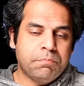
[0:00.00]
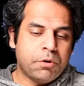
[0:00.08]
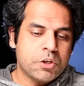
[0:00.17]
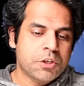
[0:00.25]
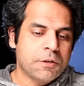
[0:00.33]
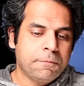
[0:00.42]
the
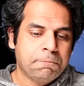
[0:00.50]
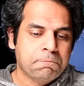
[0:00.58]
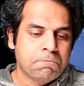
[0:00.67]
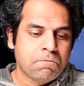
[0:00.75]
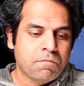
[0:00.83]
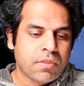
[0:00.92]

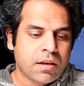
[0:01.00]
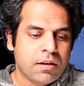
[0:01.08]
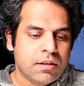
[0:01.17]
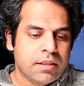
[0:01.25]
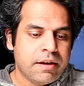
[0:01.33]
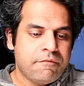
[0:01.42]
person
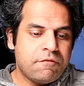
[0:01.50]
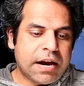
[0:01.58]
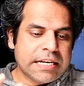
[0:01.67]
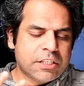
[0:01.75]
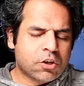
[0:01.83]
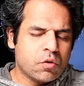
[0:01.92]
that
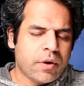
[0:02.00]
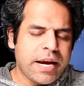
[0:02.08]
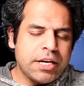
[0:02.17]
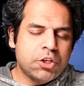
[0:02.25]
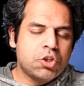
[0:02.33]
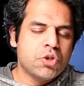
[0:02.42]
finds
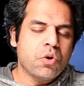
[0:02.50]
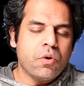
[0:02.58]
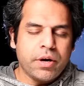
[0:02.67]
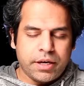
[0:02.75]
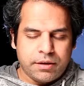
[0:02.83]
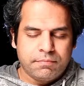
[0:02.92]
great
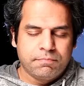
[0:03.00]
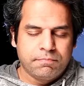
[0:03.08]
joy